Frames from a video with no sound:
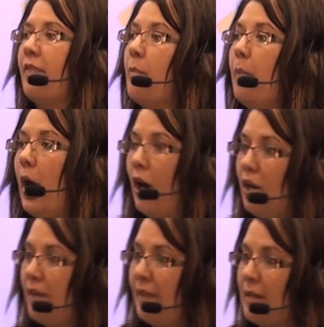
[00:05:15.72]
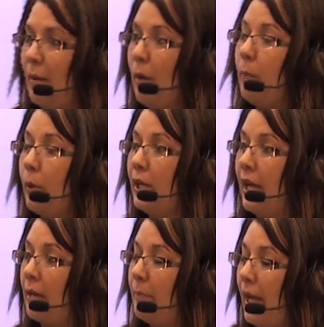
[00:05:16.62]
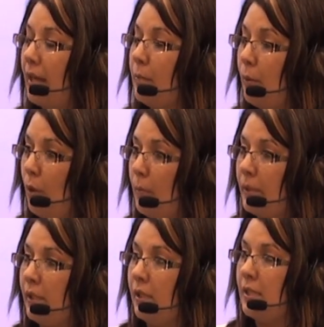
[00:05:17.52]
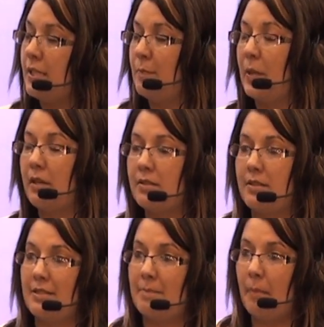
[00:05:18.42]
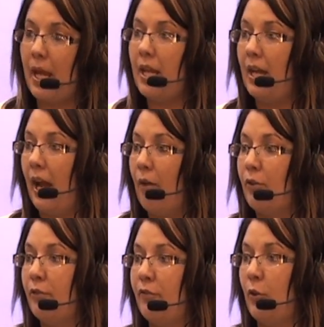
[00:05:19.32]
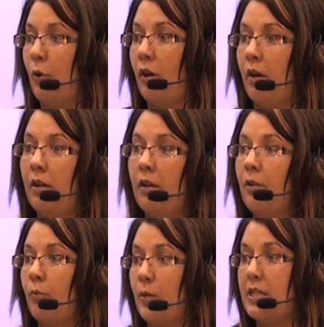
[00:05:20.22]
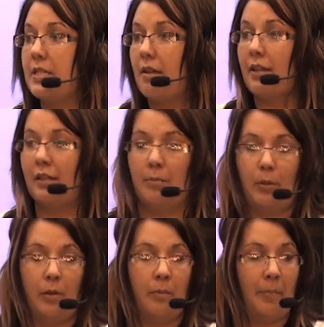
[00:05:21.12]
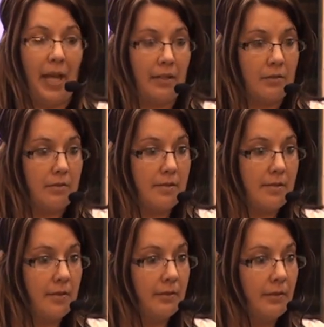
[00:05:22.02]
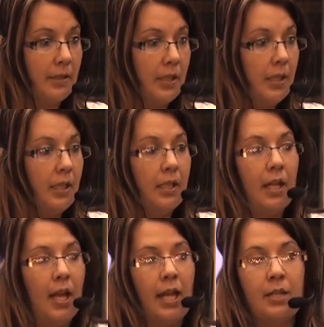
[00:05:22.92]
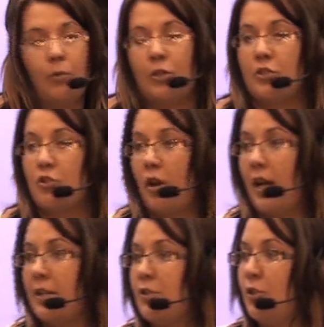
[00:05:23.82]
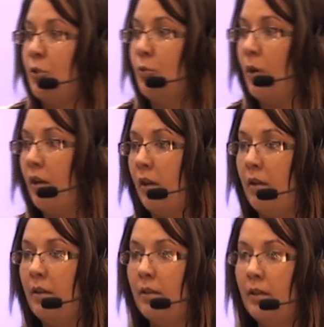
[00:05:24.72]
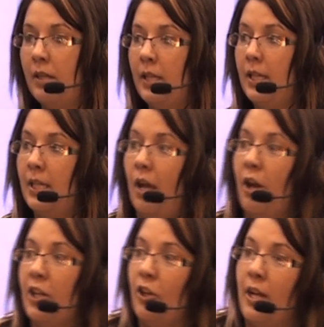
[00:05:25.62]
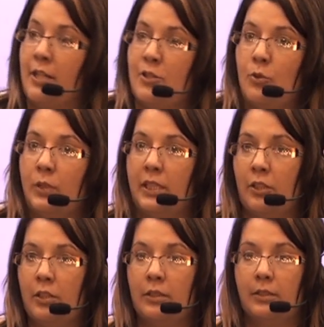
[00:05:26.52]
The hard thing about printing on polypropylene is because it is made out of your recyclable bottles. Anyone tried to iron on a 2-liter?